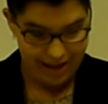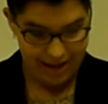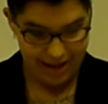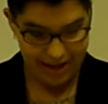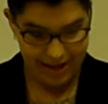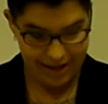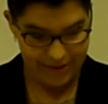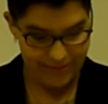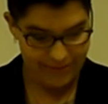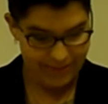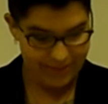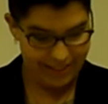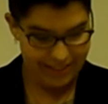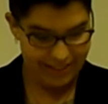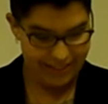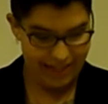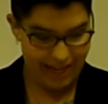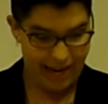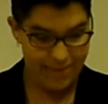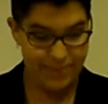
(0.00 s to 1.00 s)

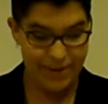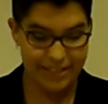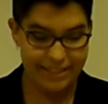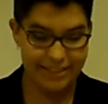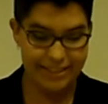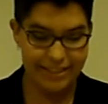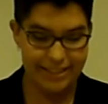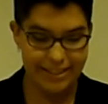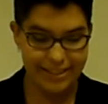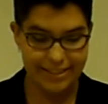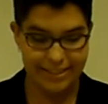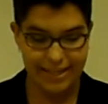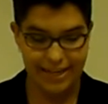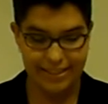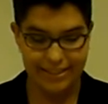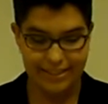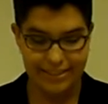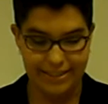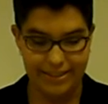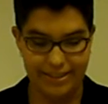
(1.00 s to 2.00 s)
I pitched to the
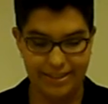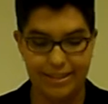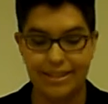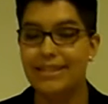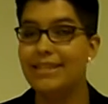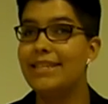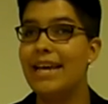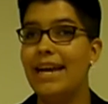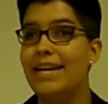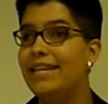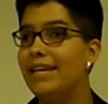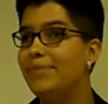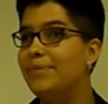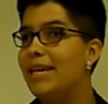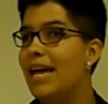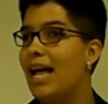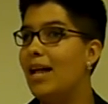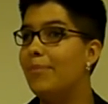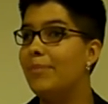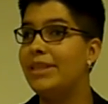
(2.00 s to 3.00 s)
discussions, signed up
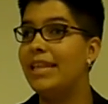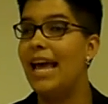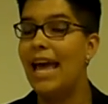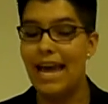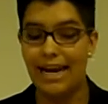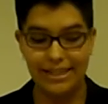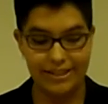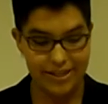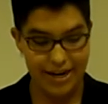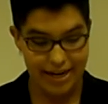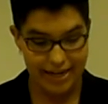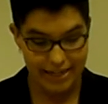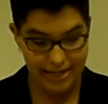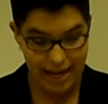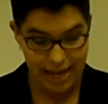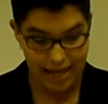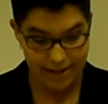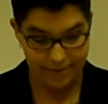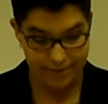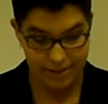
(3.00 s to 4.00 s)
to help with the egg
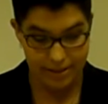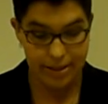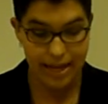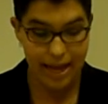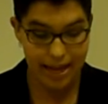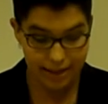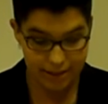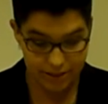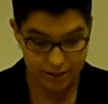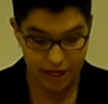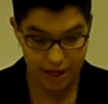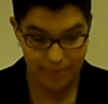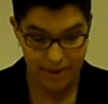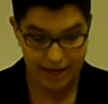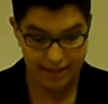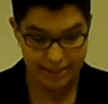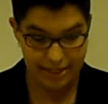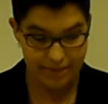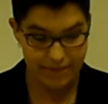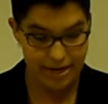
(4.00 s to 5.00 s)
drop
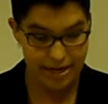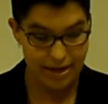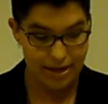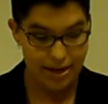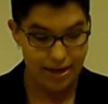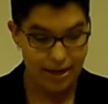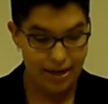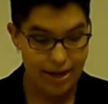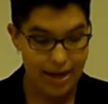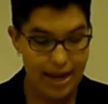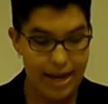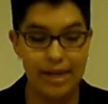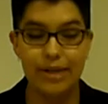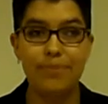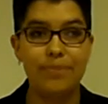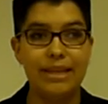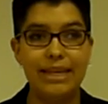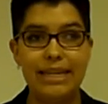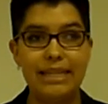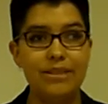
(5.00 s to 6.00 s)
activity,
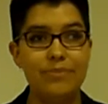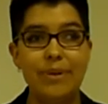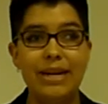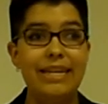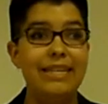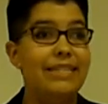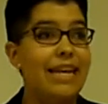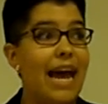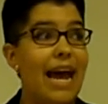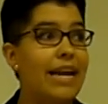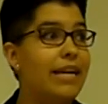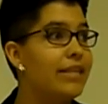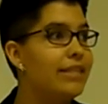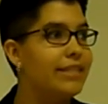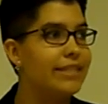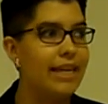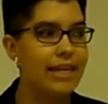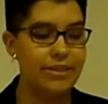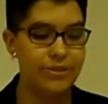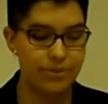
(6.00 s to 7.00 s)
and planned my entire
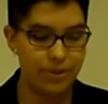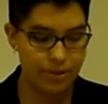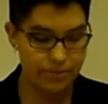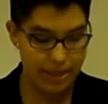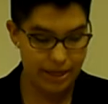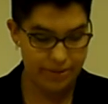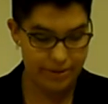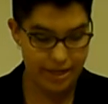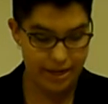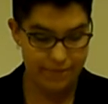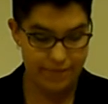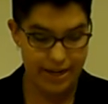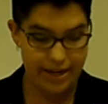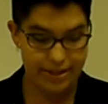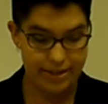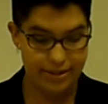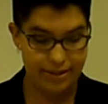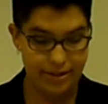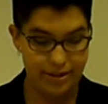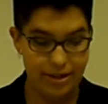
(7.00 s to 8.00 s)
schedule around the
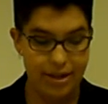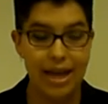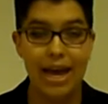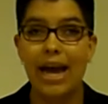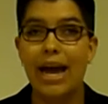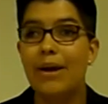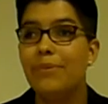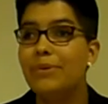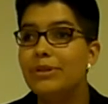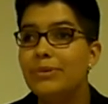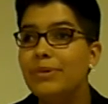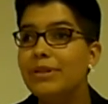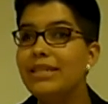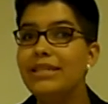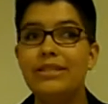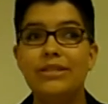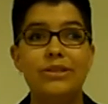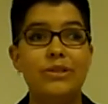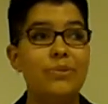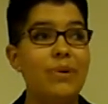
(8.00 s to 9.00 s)
event. I was
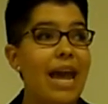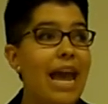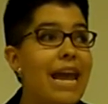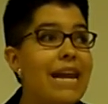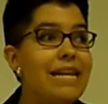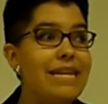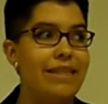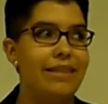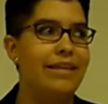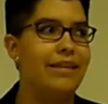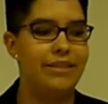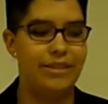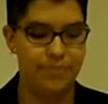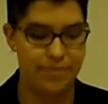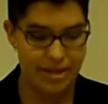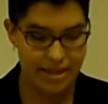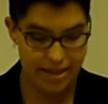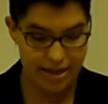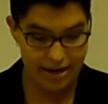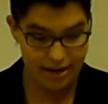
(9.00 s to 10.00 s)
willing to do anything to
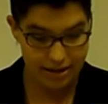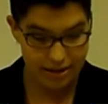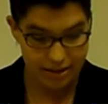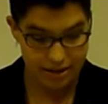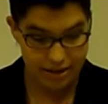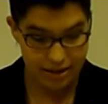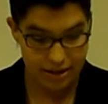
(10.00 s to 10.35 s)
be there.